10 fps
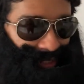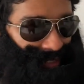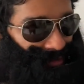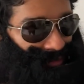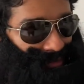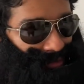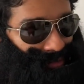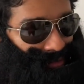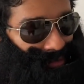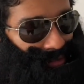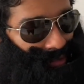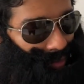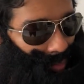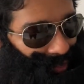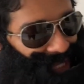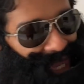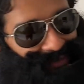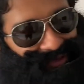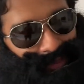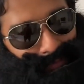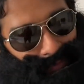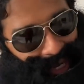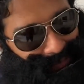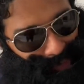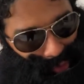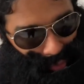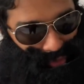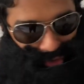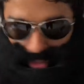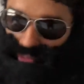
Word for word: well. We have imbibed rules.